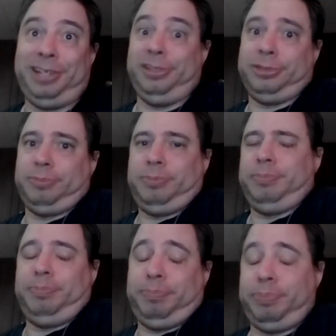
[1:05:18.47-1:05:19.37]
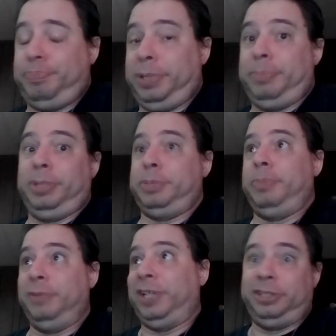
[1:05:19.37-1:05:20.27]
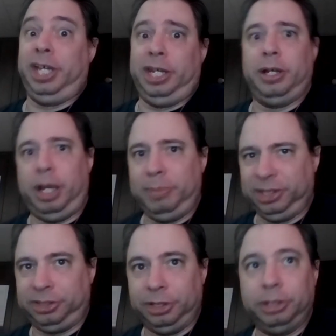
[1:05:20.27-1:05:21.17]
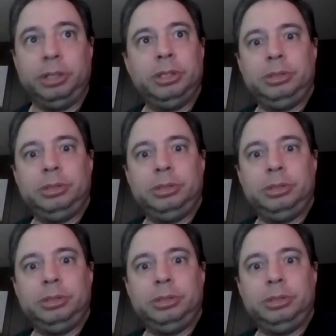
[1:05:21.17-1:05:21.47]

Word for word: I pretty much, if I did, I missed it.